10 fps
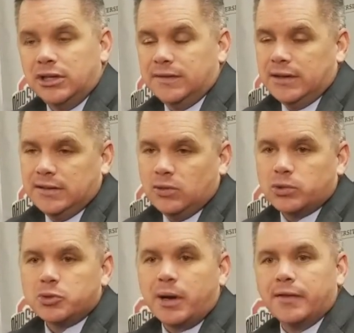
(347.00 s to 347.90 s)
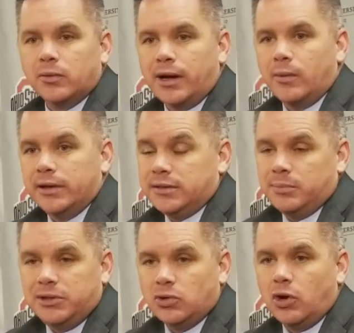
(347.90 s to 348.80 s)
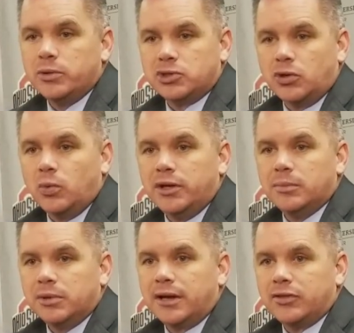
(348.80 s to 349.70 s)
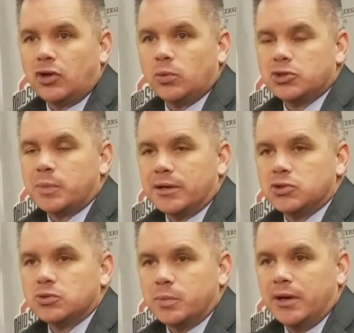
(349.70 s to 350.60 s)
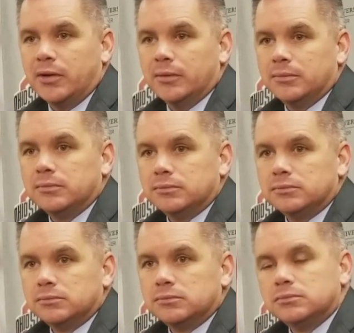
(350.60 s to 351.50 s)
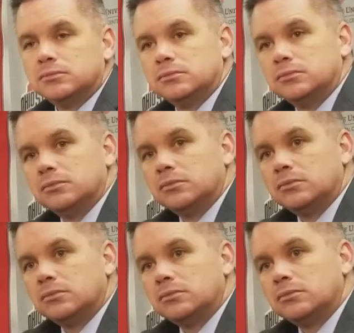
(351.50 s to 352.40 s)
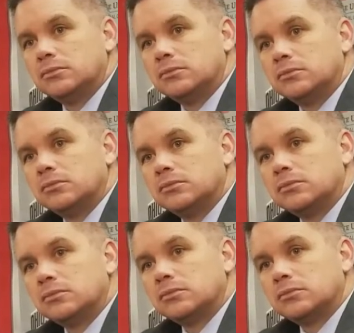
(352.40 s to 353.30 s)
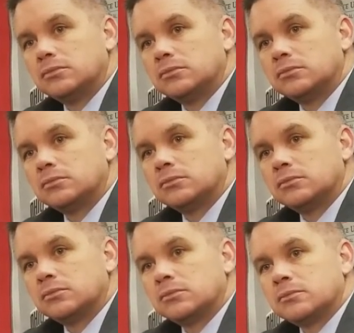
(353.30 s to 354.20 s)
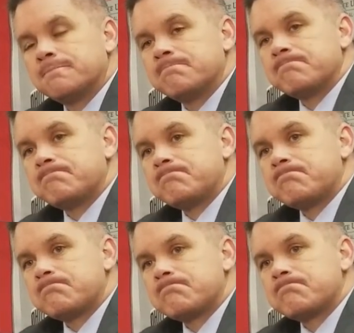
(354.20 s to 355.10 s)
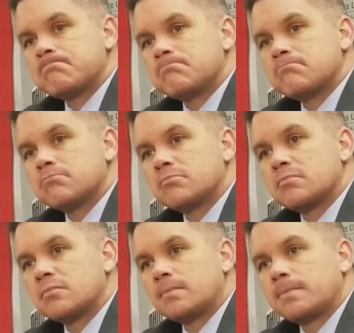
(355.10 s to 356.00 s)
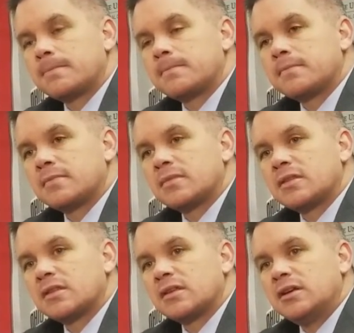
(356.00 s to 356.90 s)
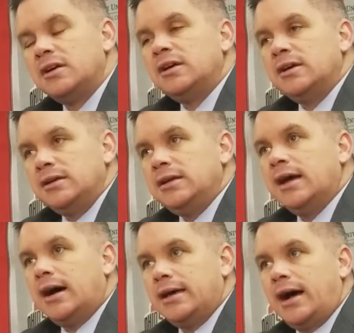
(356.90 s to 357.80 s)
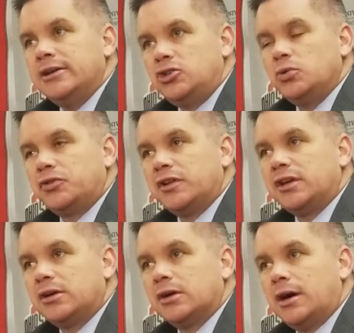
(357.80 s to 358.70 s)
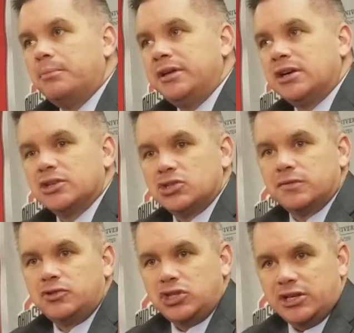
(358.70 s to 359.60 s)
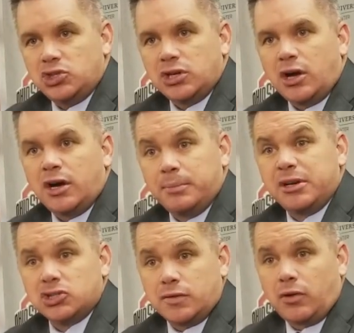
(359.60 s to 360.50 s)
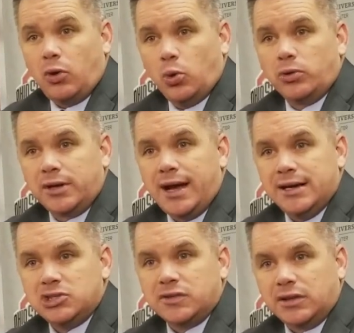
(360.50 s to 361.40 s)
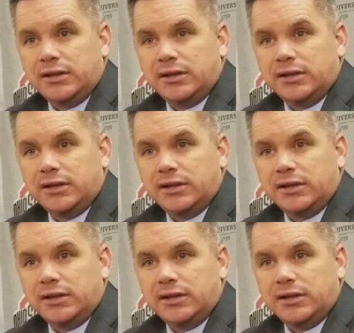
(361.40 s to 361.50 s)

and they did respond the right way. It doesn't mean you're always going to win, but I thought our response was better. Hmm, was that sort of the response that you expected, knowing your team, and at this point of the season, did you think that that was how you might come out? Yeah, I, I do think uh, because of Jae'Sean, because of our older guys and the